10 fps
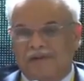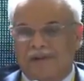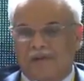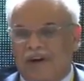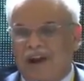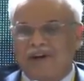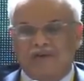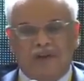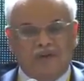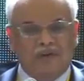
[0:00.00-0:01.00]

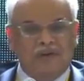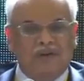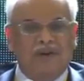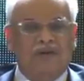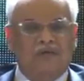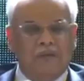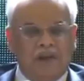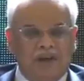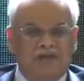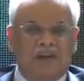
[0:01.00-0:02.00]
liberalization, the
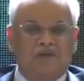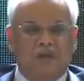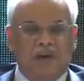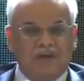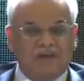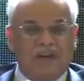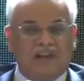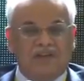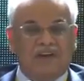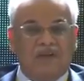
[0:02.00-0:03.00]
women's education,
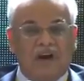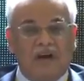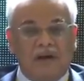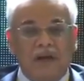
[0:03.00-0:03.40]
etc.,